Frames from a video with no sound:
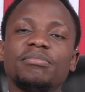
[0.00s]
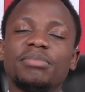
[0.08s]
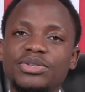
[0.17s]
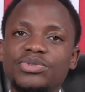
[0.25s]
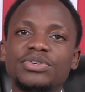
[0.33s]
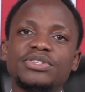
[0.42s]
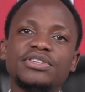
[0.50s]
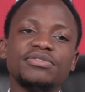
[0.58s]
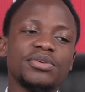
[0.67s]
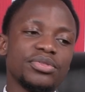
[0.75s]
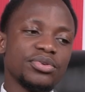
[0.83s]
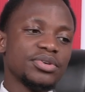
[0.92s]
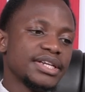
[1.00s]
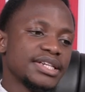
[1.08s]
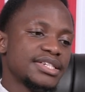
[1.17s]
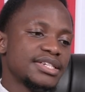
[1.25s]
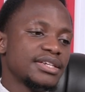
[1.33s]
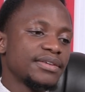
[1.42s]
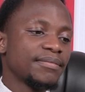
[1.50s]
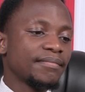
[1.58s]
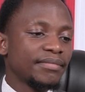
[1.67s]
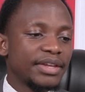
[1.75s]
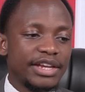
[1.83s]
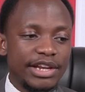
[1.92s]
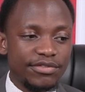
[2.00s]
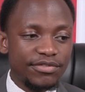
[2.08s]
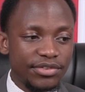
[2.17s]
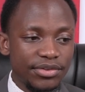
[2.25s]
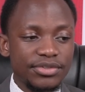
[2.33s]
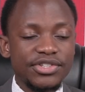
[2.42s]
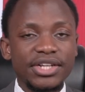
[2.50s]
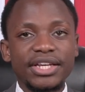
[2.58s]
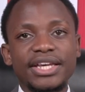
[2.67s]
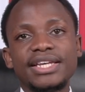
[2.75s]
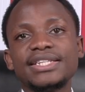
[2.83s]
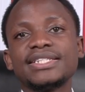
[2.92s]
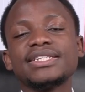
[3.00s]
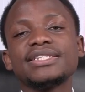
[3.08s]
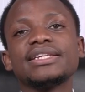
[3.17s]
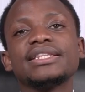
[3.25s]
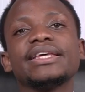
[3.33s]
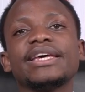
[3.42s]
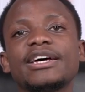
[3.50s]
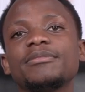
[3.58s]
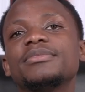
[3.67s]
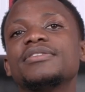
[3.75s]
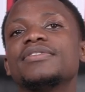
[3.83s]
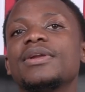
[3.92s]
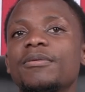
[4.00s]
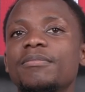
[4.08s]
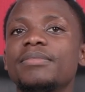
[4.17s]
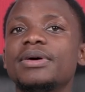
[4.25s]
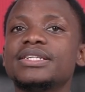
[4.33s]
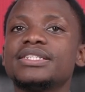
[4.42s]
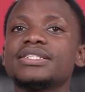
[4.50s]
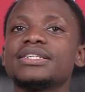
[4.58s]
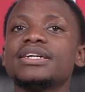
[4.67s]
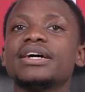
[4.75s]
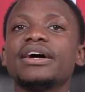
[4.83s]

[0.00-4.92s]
persuasive authority in future cases, and they help the development